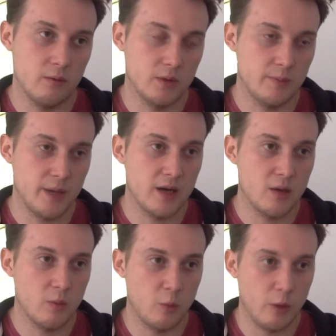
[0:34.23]
depend
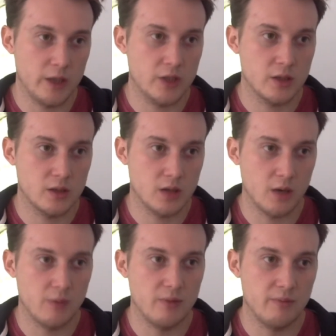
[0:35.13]
on which
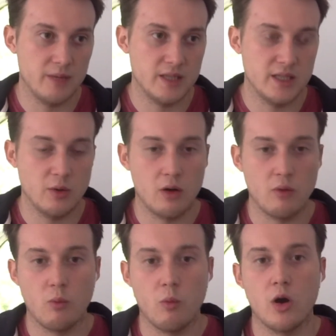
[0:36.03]
type of business you are
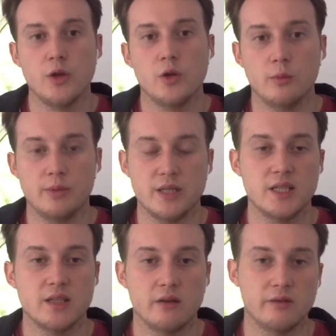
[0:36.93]
and what your
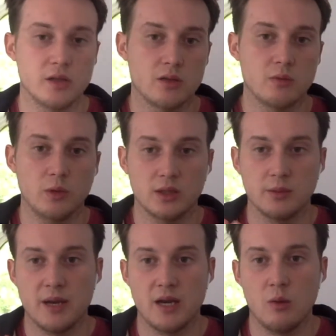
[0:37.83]
business offers will
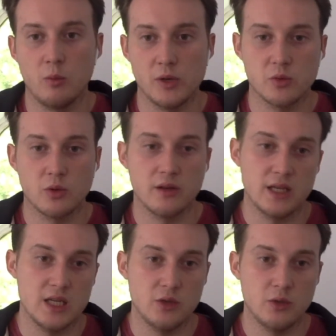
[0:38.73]
depend on which one of
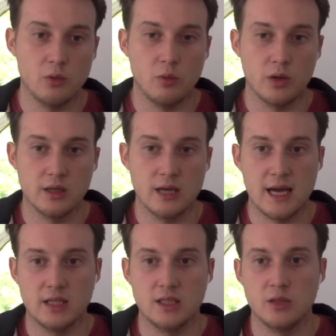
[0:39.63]
these you will want to
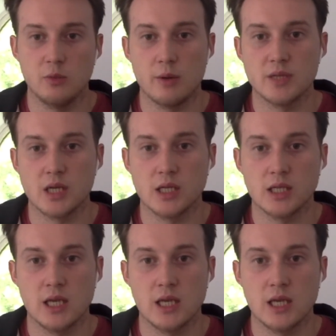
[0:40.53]
add to your website.